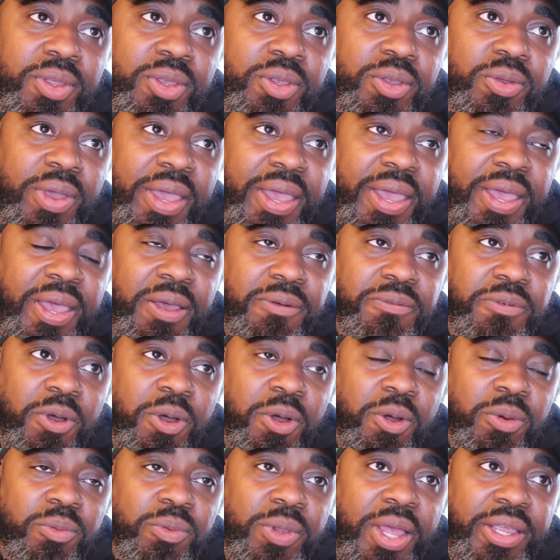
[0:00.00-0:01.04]
You have
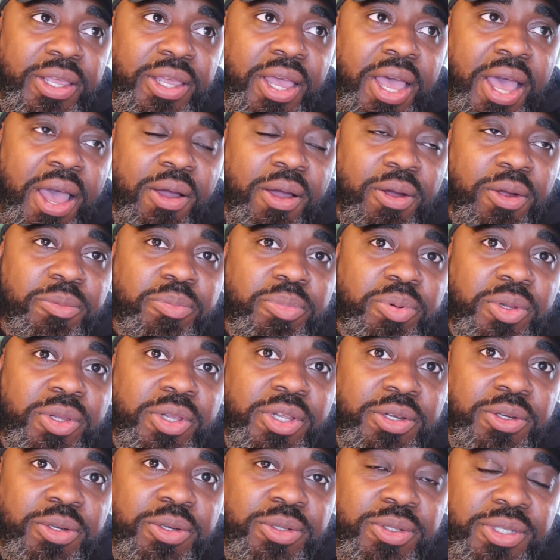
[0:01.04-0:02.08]
uh, like our
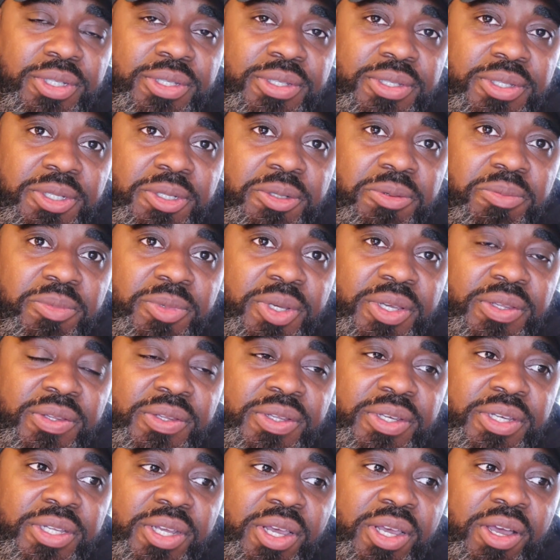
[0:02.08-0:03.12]
political system and
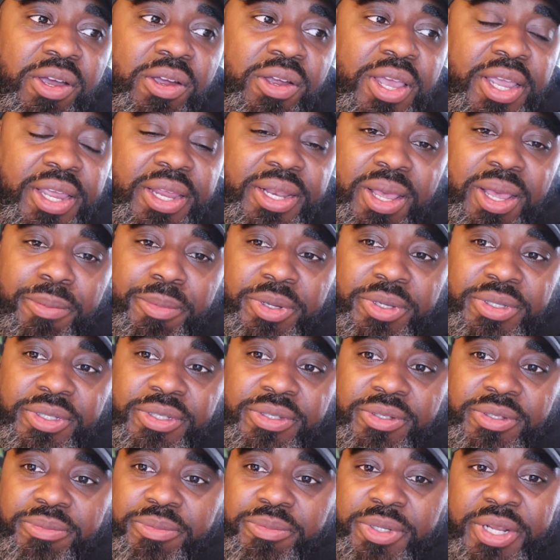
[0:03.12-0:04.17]
then our economic
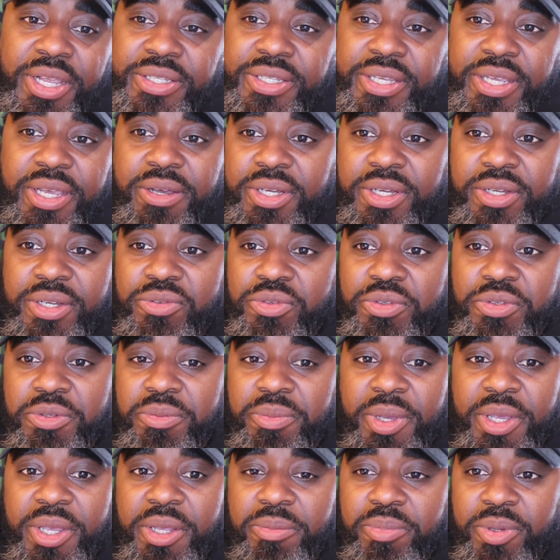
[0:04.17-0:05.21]
system, and that's how countries are
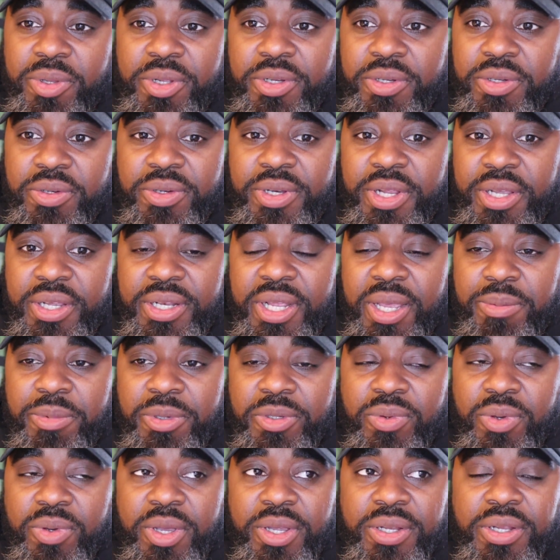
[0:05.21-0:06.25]
made: political and
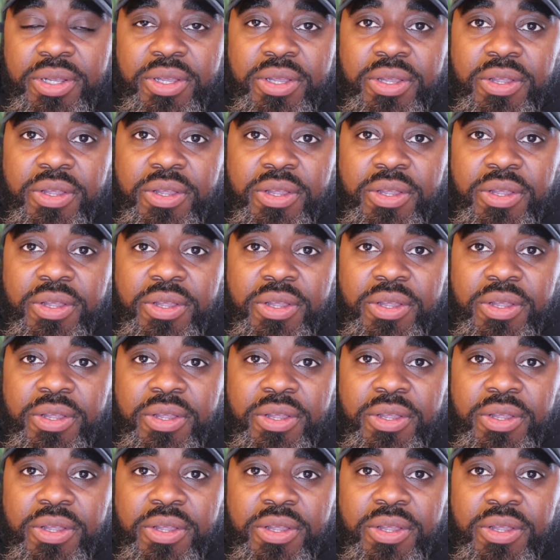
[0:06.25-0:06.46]
economics, right?